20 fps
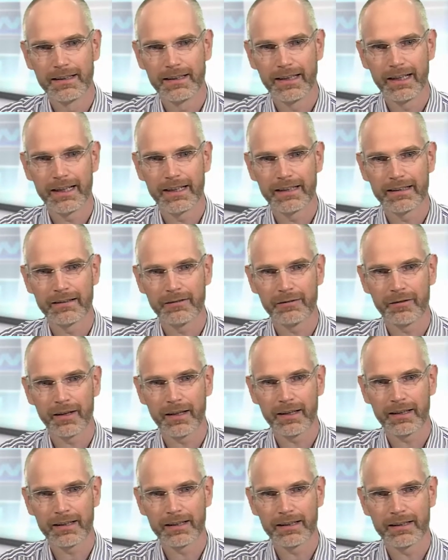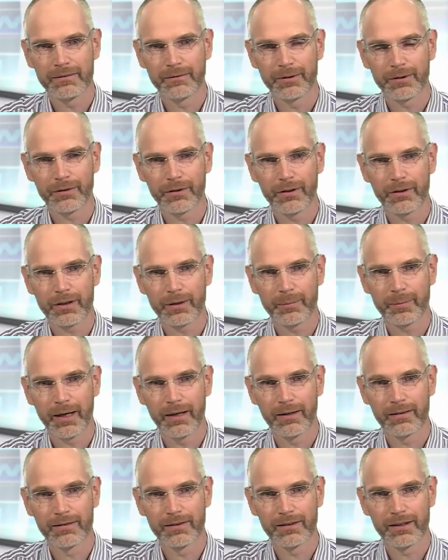And finally, we'll talk
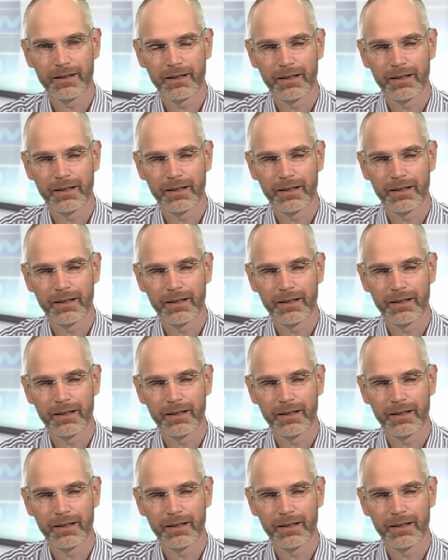about